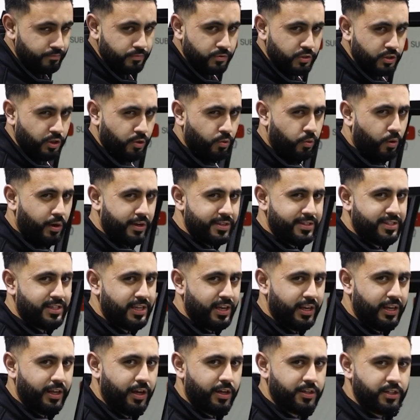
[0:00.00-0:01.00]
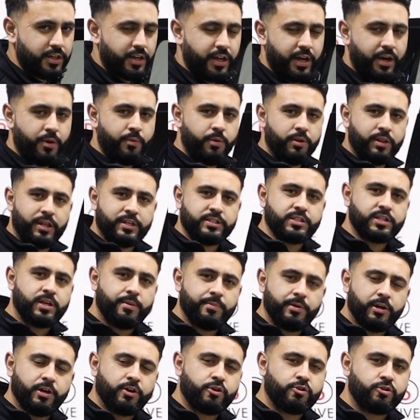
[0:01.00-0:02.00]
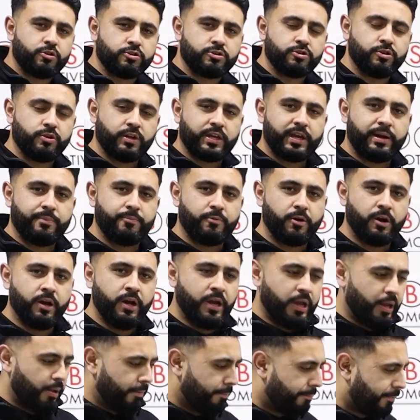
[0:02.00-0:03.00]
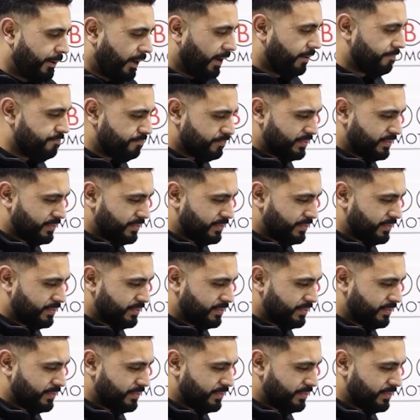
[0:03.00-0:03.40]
So quite tinny. I don't know how well that's coming across on camera, but